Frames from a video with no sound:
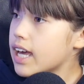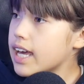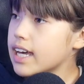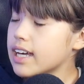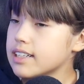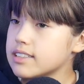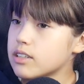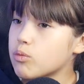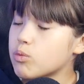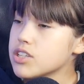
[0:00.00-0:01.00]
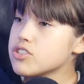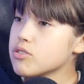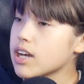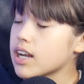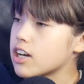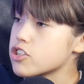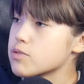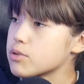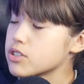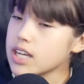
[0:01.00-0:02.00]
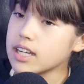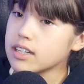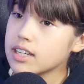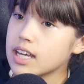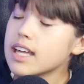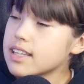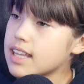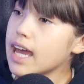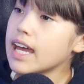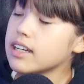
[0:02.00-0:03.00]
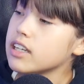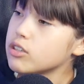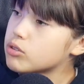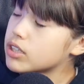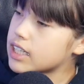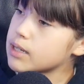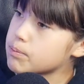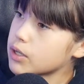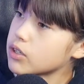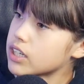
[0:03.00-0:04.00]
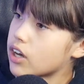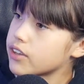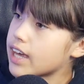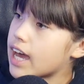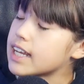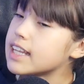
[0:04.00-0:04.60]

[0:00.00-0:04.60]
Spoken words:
And once you get 100%, then you can keep building on that,